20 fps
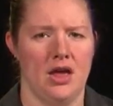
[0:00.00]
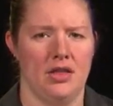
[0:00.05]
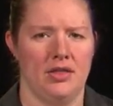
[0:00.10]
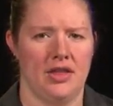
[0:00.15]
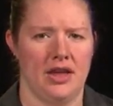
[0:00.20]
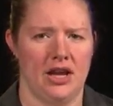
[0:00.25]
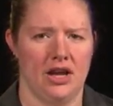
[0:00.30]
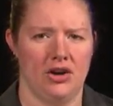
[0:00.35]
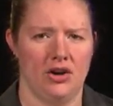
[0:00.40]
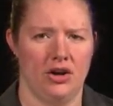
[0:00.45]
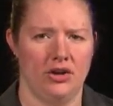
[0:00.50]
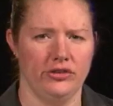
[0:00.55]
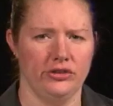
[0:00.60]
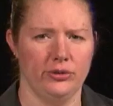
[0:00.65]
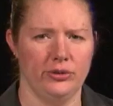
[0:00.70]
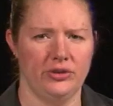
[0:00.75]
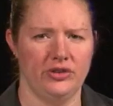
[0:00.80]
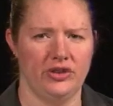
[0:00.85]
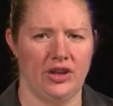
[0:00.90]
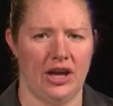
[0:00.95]
They can also
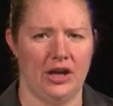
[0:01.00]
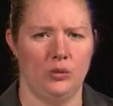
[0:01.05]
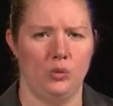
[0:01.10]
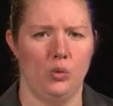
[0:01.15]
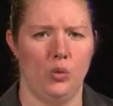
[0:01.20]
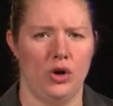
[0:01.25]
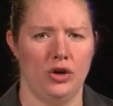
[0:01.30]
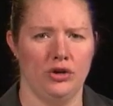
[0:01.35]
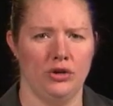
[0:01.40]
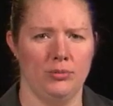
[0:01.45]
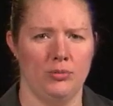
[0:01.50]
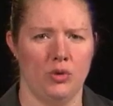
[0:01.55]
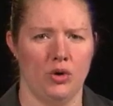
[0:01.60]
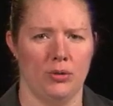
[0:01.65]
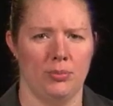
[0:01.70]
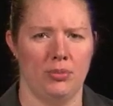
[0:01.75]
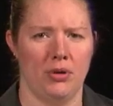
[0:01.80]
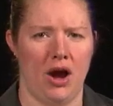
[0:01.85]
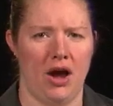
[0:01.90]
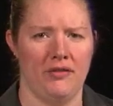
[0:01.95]
assign one or more
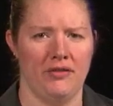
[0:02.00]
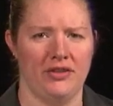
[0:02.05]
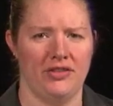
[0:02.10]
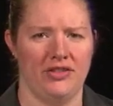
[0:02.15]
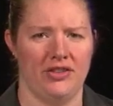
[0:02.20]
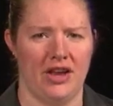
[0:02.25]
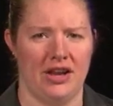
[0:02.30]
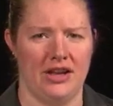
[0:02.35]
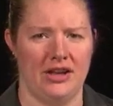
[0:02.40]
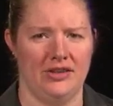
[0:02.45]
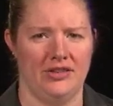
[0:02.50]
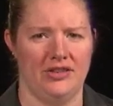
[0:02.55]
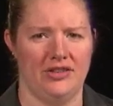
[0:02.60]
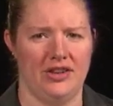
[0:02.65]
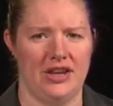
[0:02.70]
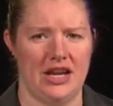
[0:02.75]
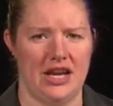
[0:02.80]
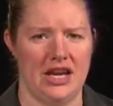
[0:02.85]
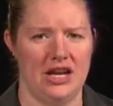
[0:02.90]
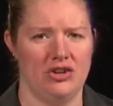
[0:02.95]
profit settings
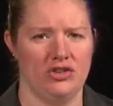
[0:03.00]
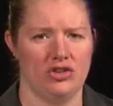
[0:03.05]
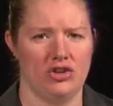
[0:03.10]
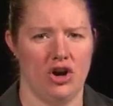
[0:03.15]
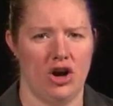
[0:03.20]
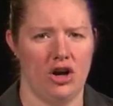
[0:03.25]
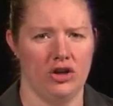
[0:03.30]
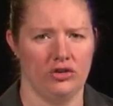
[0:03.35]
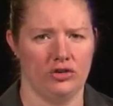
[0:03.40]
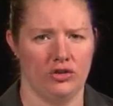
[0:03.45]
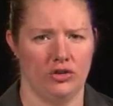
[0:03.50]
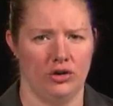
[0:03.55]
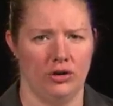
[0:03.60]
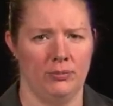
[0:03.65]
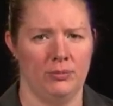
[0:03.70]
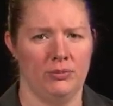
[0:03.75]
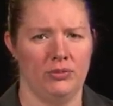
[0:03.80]
to each cost group